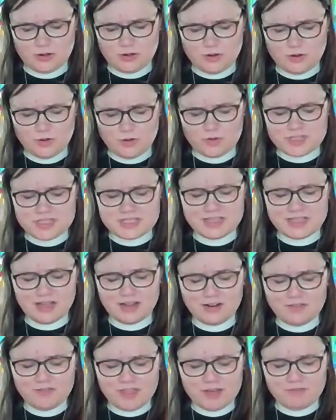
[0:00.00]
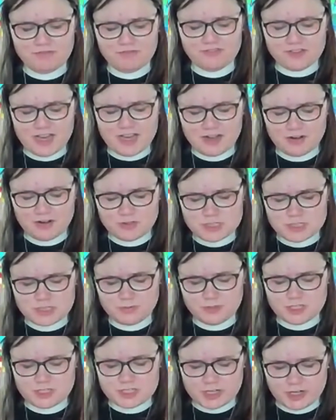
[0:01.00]
Was none of them found to
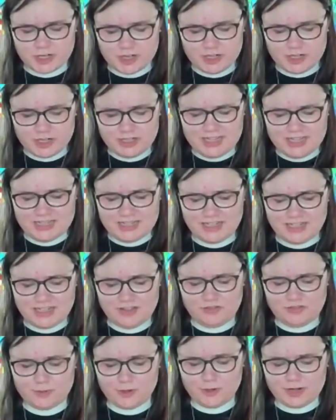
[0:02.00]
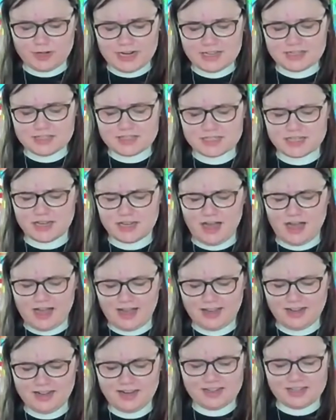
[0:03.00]
return and give praise to
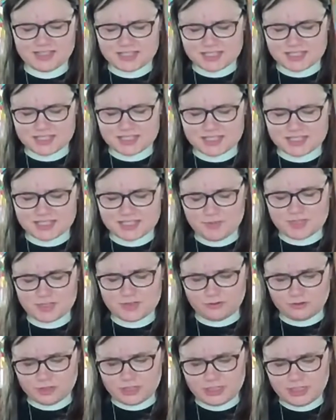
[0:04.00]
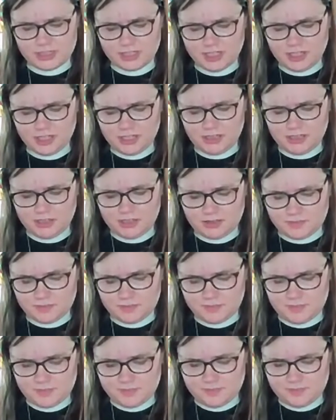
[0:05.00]
God except this foreigner?"
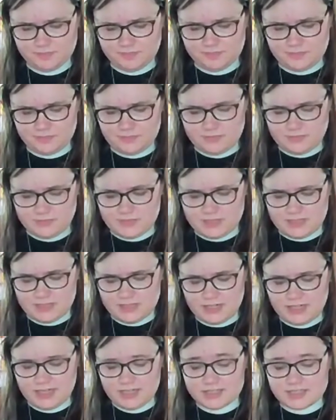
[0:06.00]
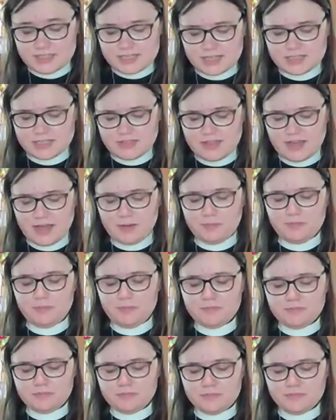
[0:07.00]
And he said to them,
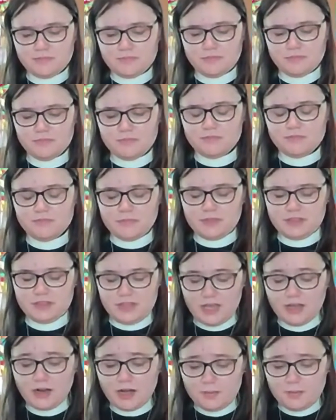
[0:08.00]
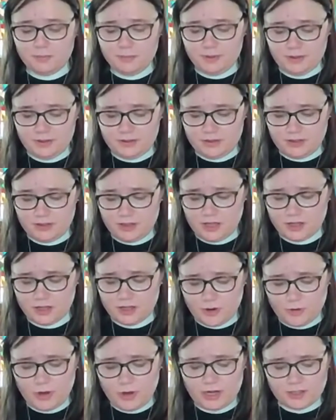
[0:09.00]
"Get up and
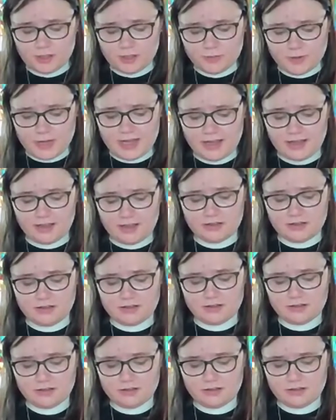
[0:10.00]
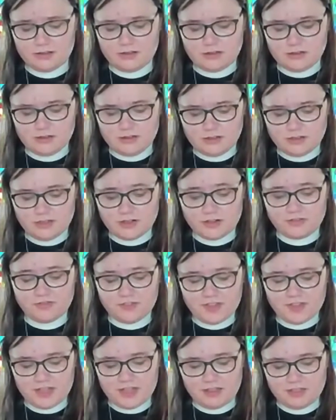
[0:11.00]
go on your way. Your
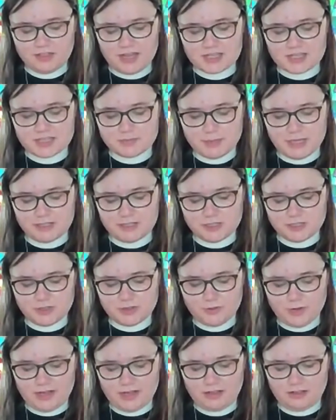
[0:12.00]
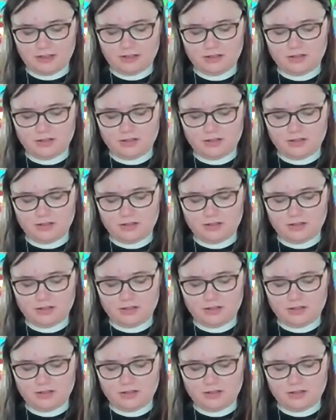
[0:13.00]
faith has made you well."